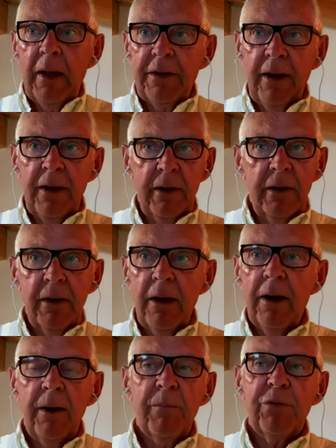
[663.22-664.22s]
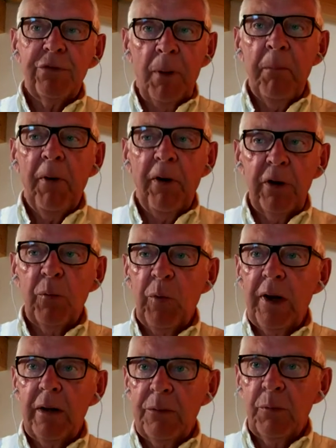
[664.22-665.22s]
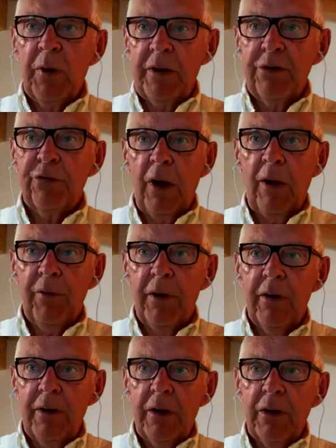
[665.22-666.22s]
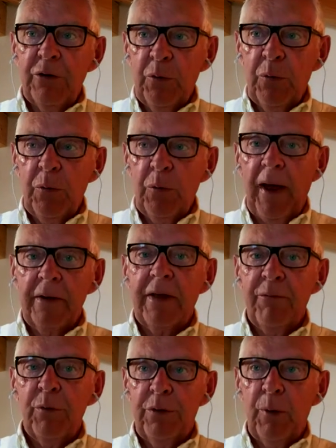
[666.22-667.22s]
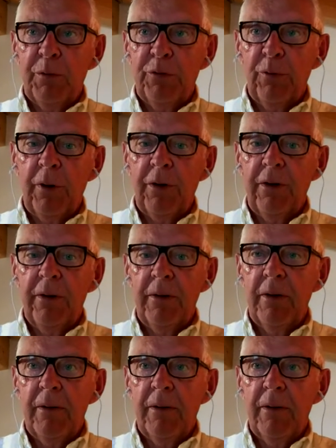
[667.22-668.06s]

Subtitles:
Then somebody will discover you and give you the opportunity.